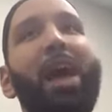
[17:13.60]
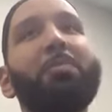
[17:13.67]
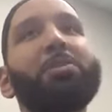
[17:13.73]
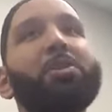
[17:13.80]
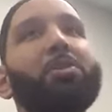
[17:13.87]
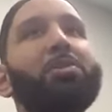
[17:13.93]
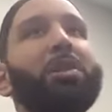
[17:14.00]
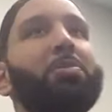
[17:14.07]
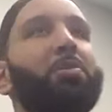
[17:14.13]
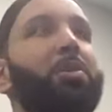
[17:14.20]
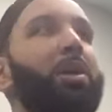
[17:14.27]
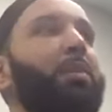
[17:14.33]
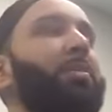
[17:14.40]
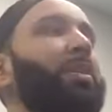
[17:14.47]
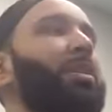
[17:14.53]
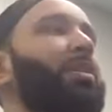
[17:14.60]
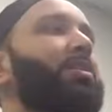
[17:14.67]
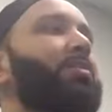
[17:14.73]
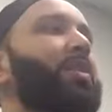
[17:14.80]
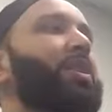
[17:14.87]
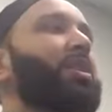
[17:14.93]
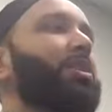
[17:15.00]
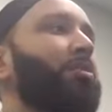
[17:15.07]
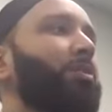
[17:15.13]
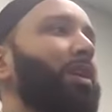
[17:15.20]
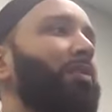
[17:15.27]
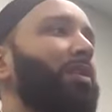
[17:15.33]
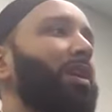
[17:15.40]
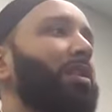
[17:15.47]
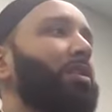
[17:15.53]
absolutely prohibited to visit the
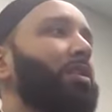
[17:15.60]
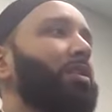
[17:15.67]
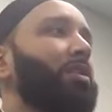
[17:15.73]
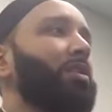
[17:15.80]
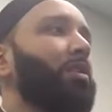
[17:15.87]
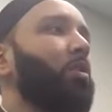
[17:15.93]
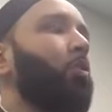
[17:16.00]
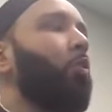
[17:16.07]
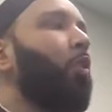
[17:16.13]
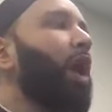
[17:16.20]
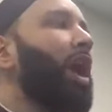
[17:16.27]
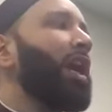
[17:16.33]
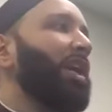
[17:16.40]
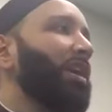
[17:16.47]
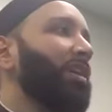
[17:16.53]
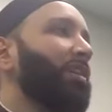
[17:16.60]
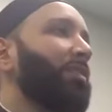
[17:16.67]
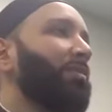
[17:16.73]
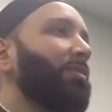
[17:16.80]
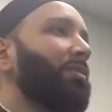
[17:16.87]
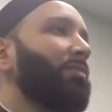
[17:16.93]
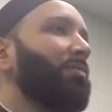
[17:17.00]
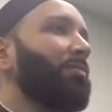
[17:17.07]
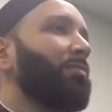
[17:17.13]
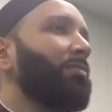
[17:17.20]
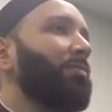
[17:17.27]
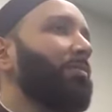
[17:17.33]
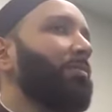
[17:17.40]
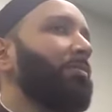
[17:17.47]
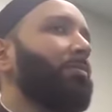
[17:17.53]
graveyards. Why?
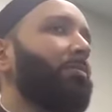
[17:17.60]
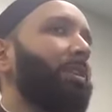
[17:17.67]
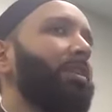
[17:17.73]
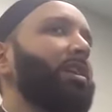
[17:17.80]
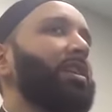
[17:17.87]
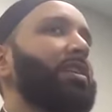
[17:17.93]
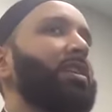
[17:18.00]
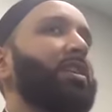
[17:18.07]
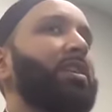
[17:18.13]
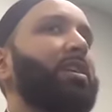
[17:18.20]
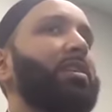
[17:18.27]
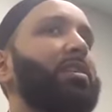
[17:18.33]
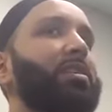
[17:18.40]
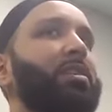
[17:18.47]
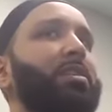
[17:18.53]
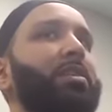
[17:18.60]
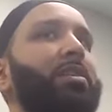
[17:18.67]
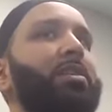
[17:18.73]
Why do you guys think that is?